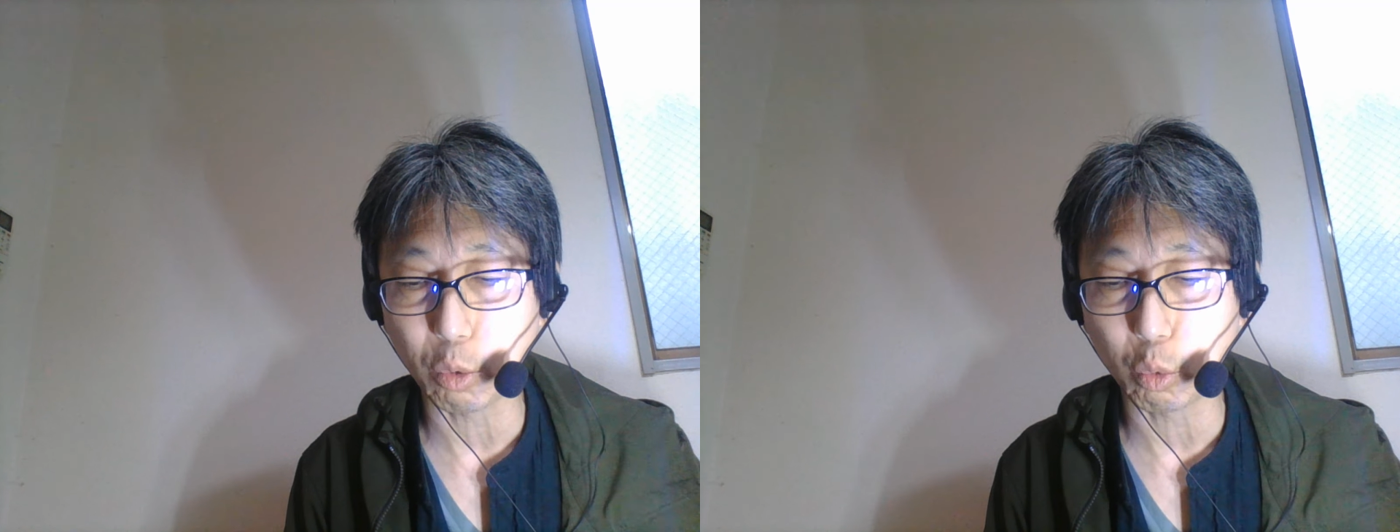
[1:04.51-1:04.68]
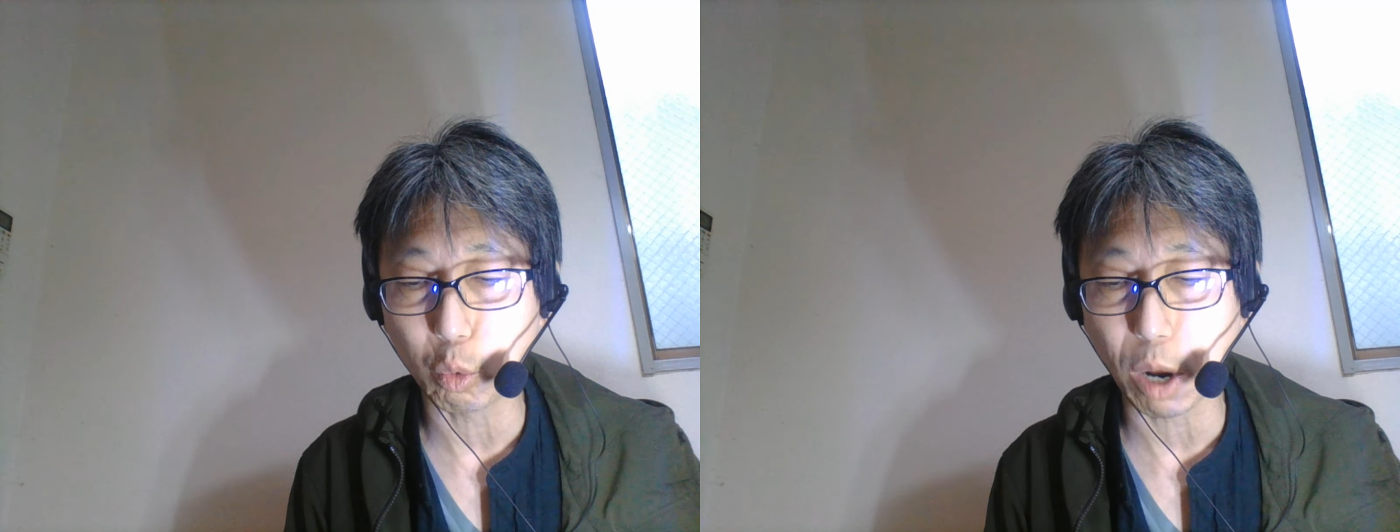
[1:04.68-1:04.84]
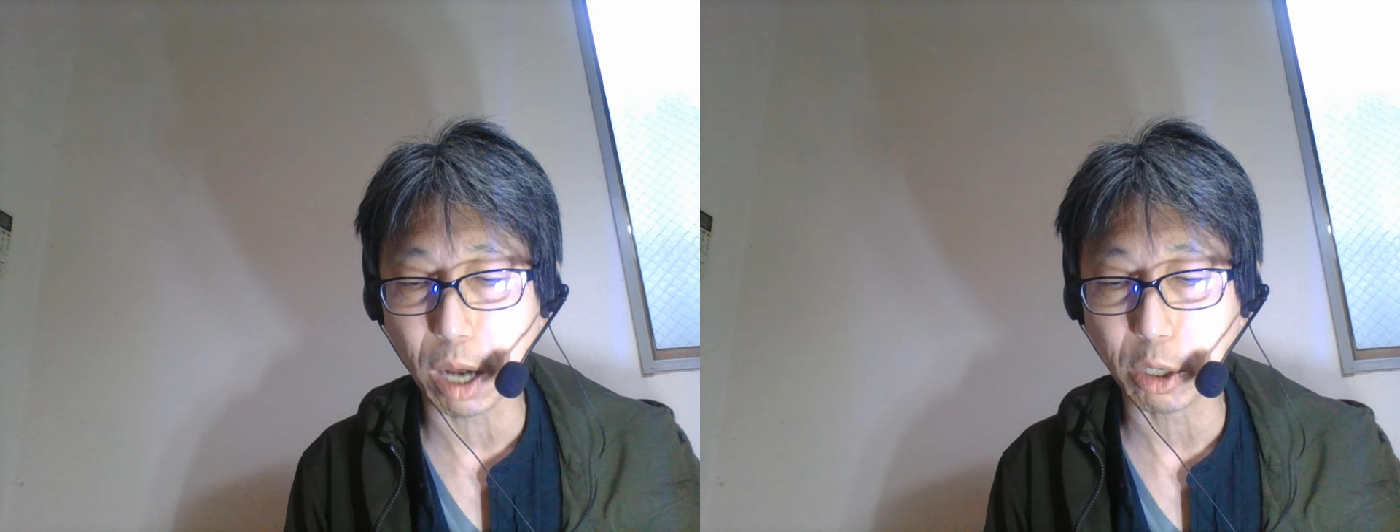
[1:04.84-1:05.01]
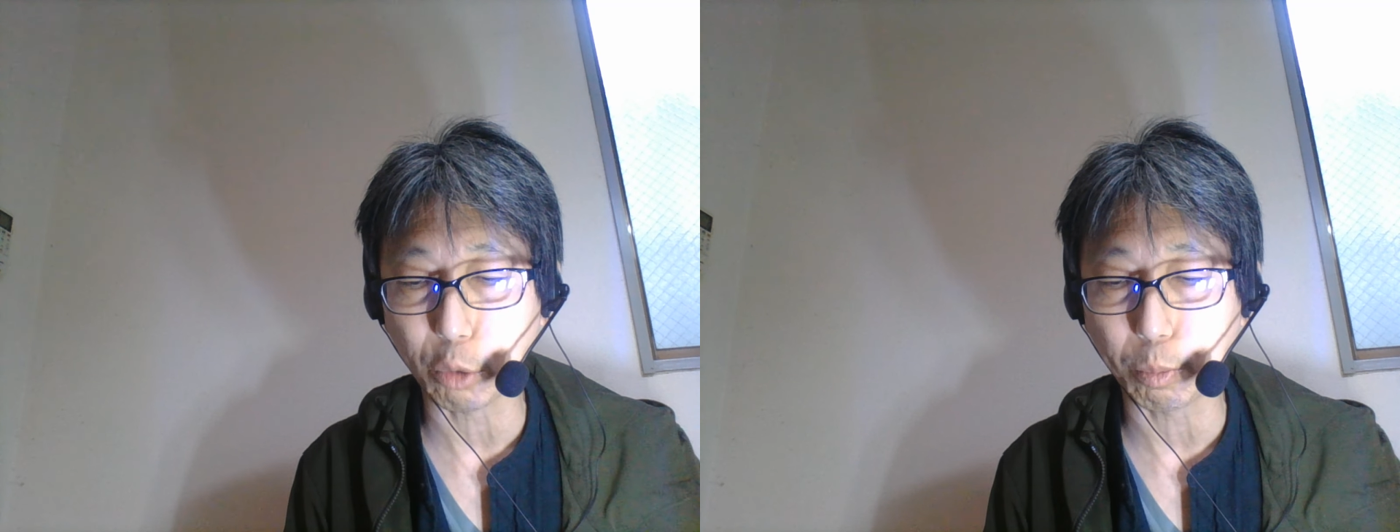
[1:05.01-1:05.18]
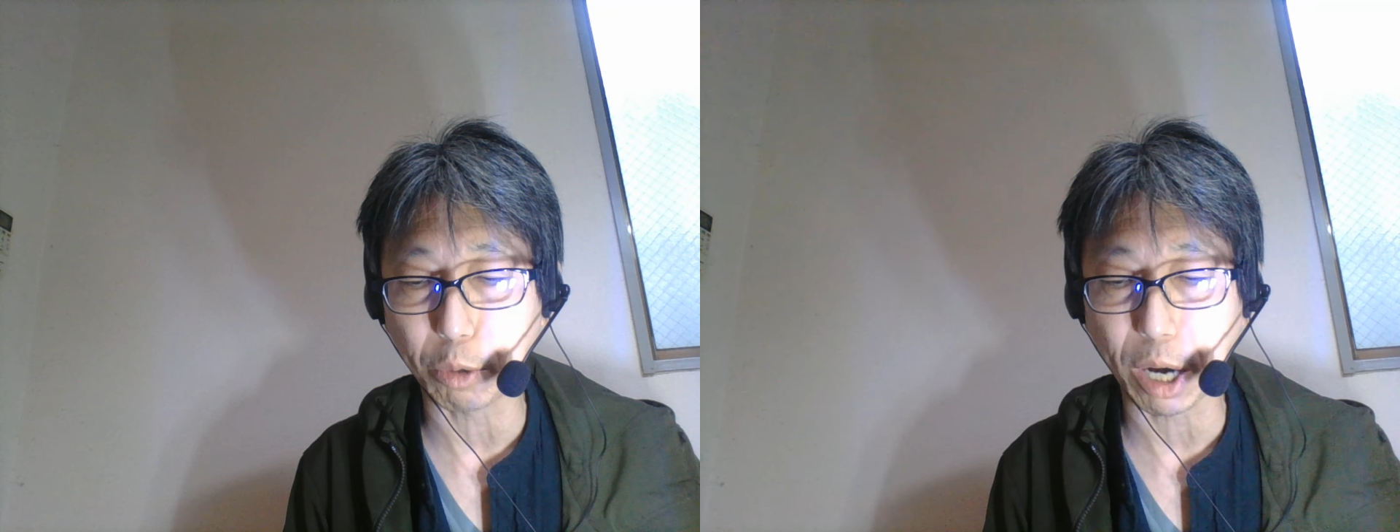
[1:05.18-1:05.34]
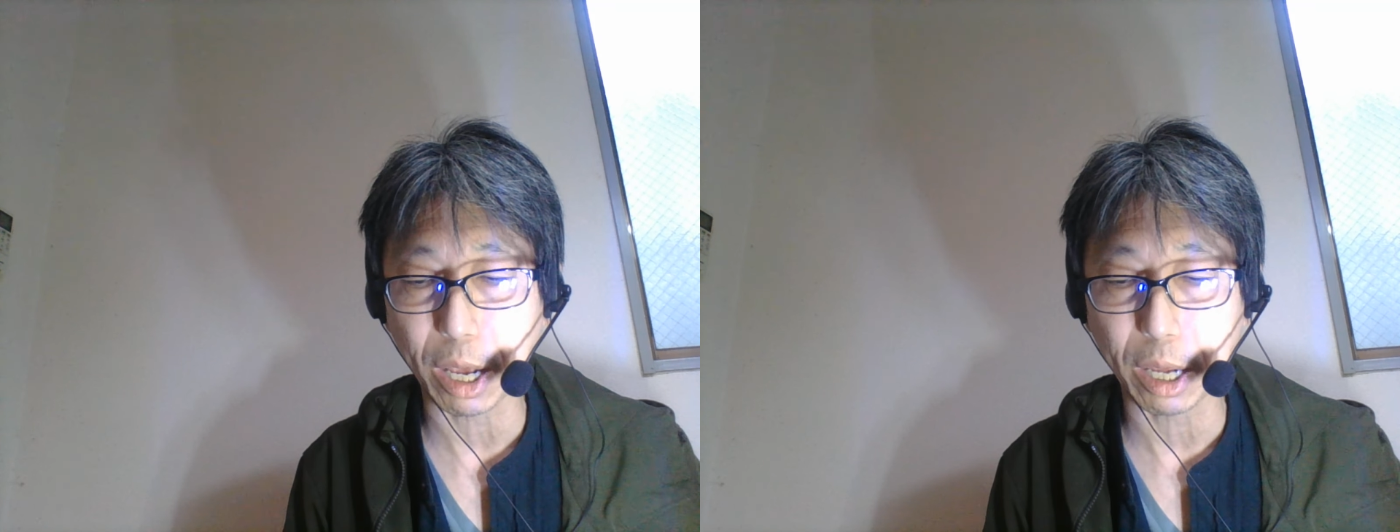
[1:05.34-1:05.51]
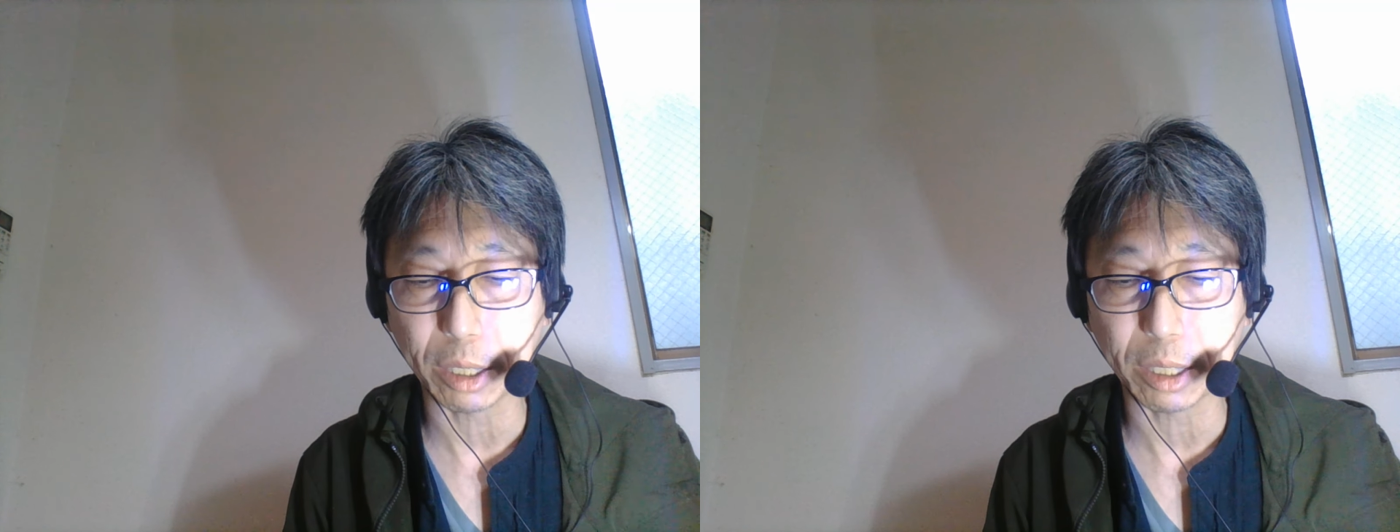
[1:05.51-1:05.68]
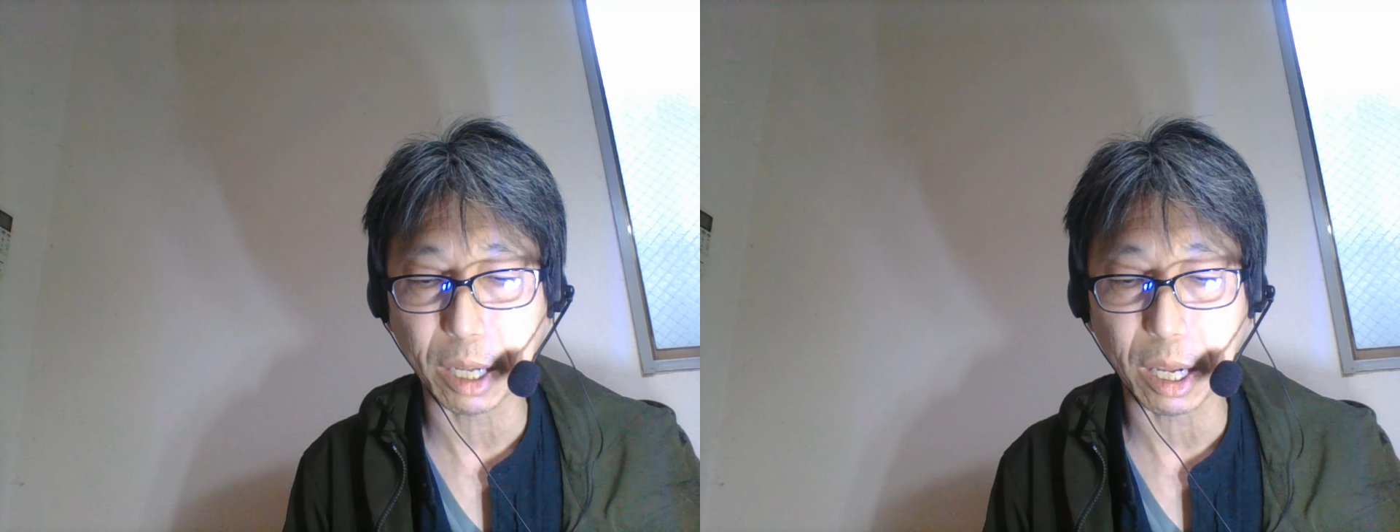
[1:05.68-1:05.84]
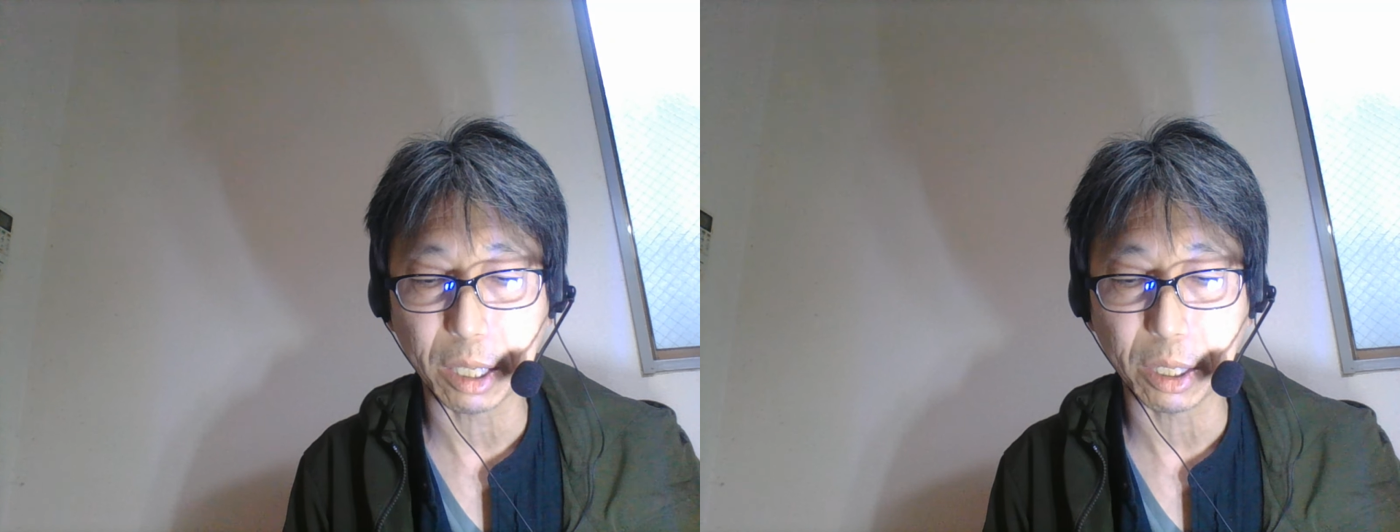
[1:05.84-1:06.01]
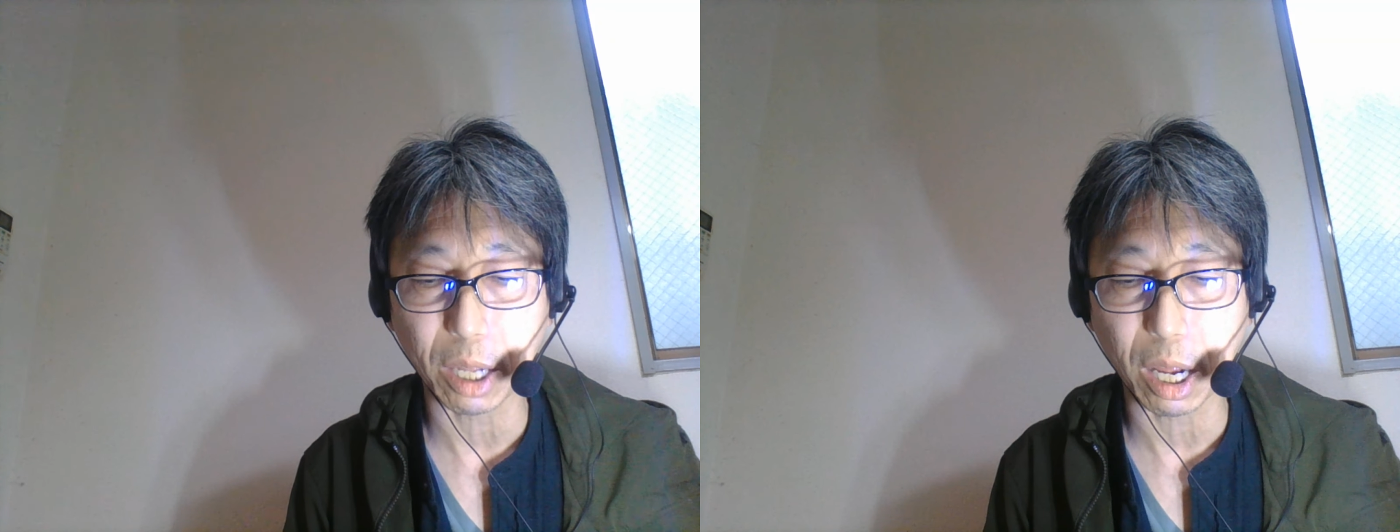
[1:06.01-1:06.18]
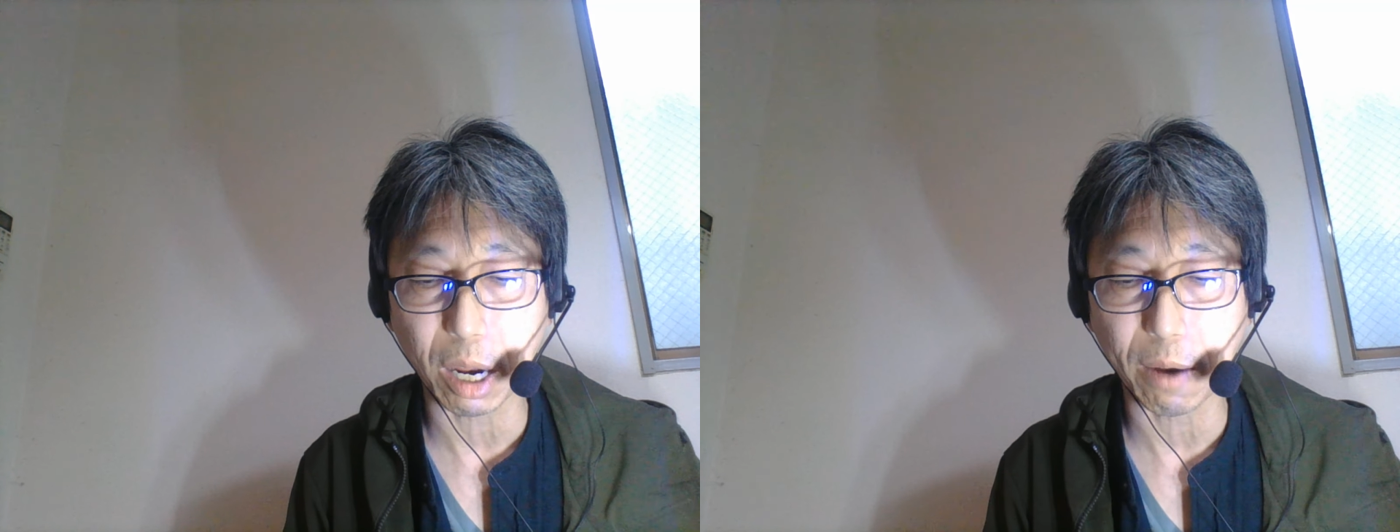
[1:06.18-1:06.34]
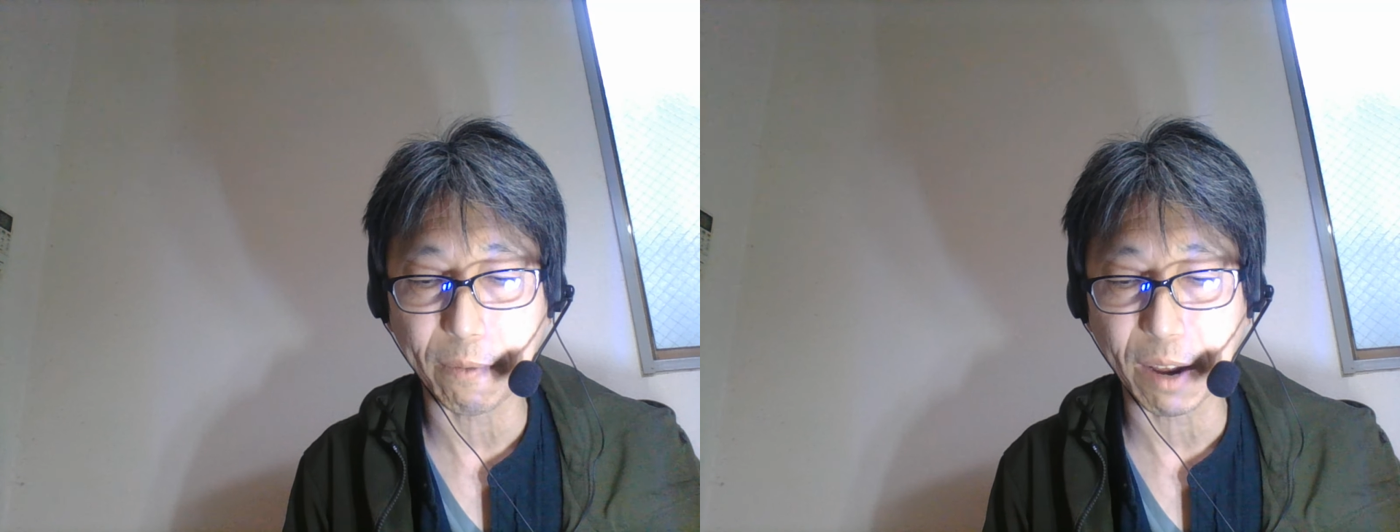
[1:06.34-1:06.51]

workplaces are uh,